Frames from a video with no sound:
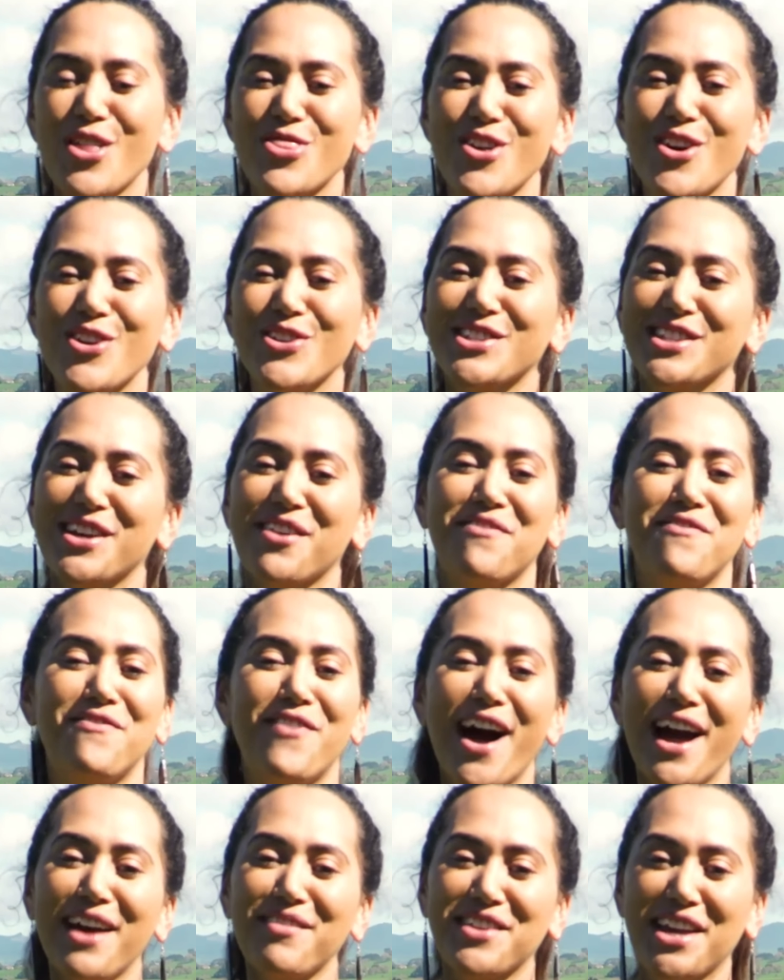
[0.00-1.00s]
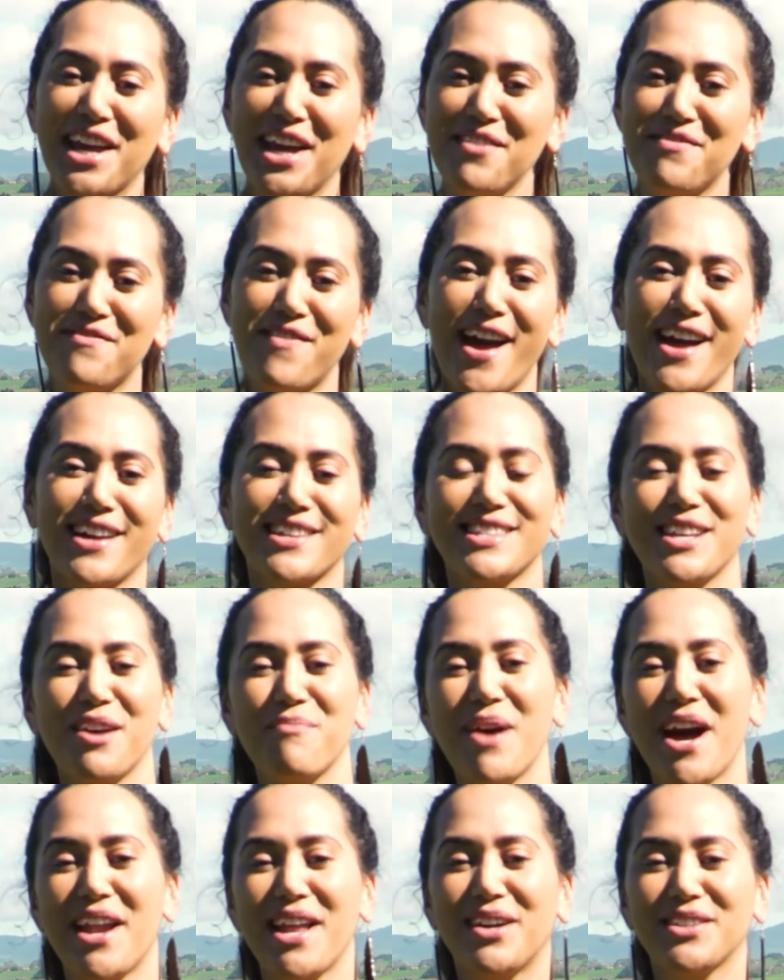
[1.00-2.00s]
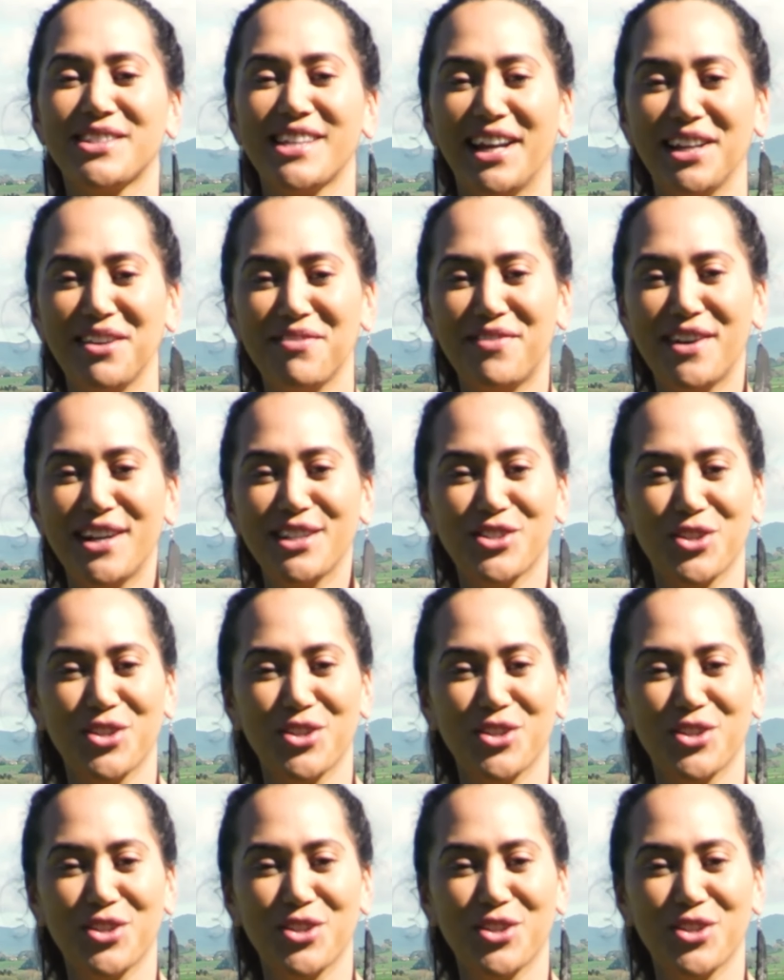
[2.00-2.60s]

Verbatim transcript: Those are five key facts about our Taniwha